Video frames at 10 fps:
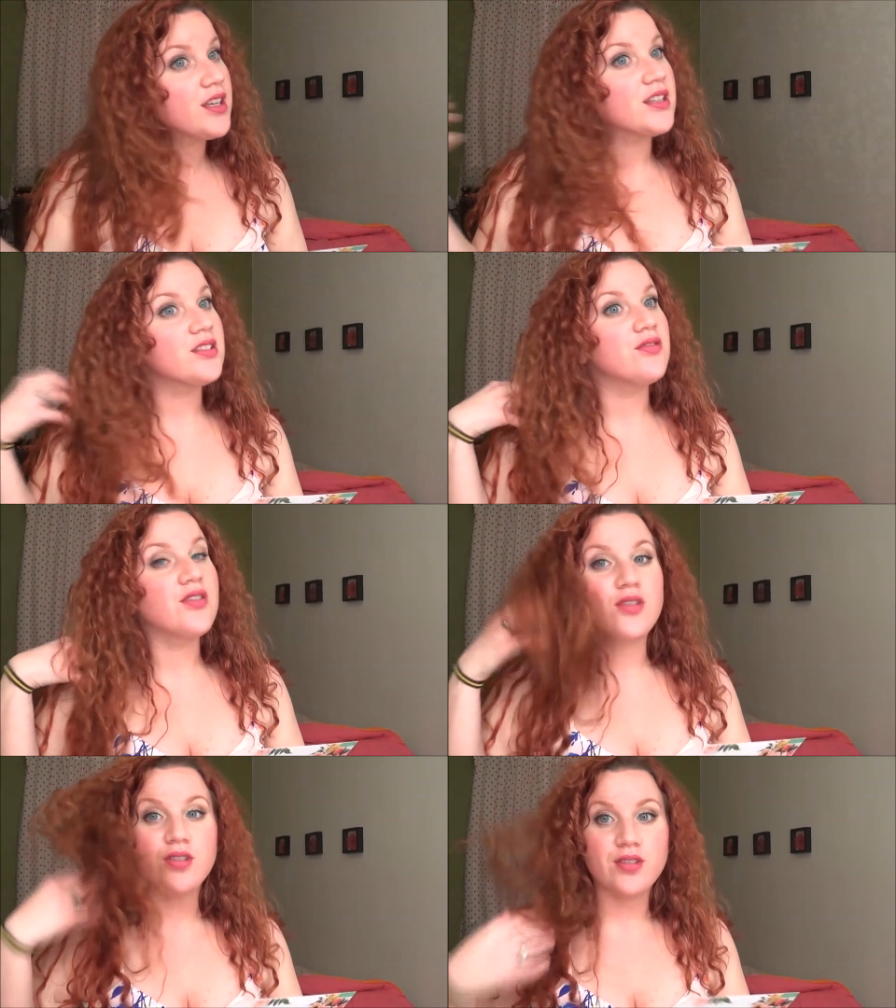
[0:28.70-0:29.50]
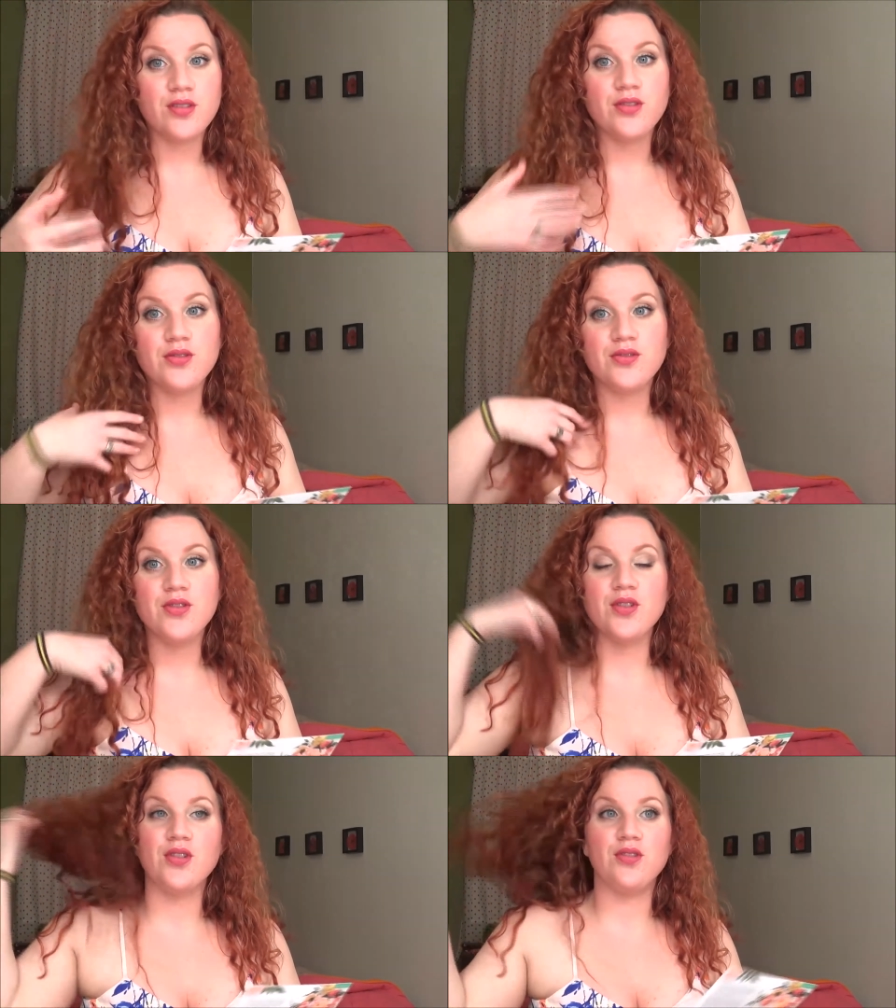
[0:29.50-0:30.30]
is very,
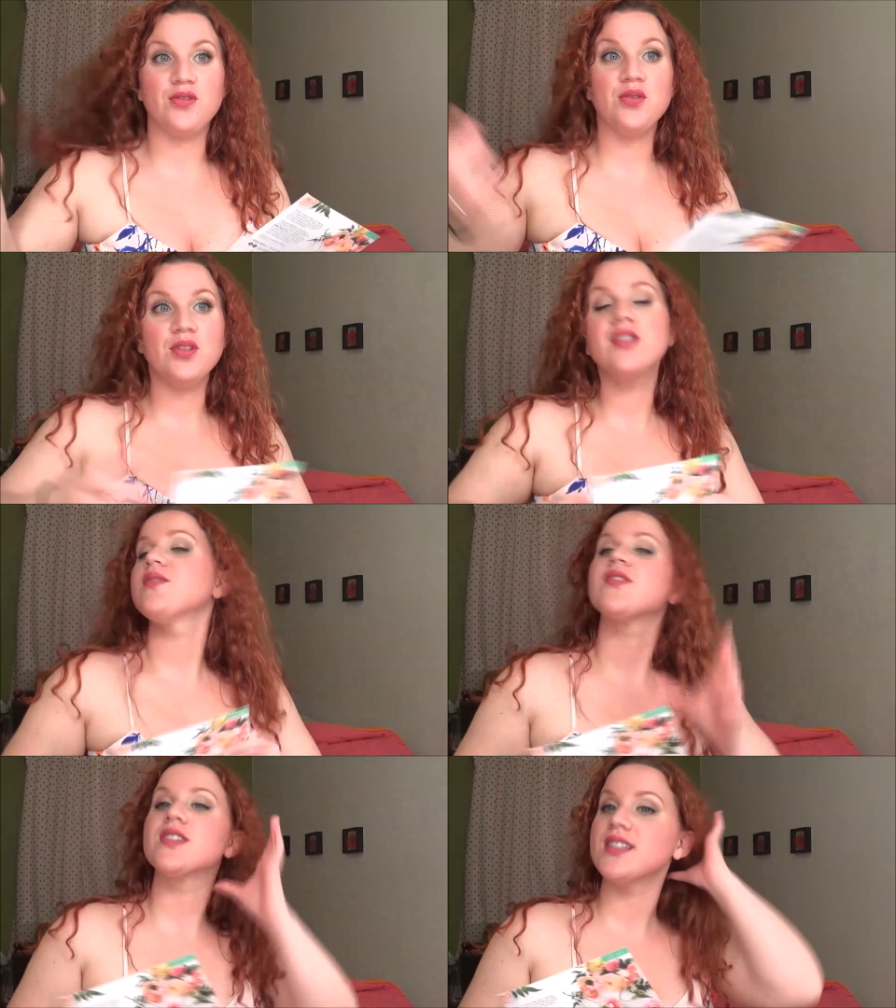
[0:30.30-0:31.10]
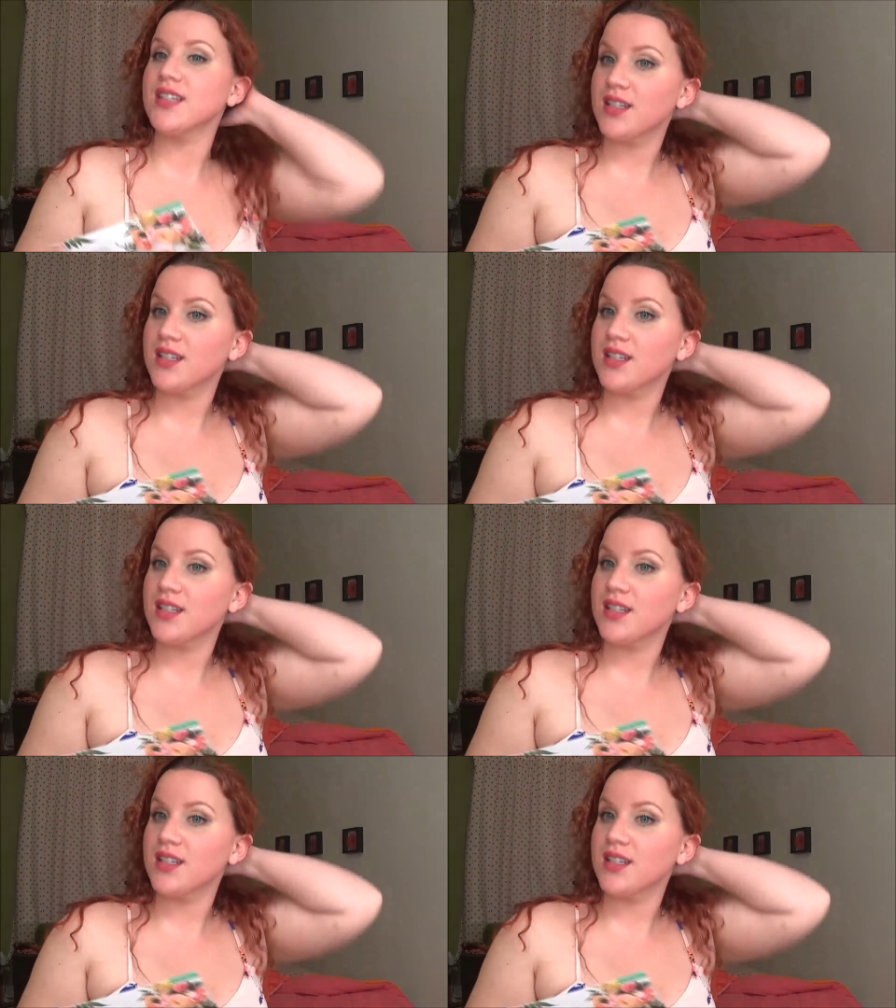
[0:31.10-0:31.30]
very full and frizzy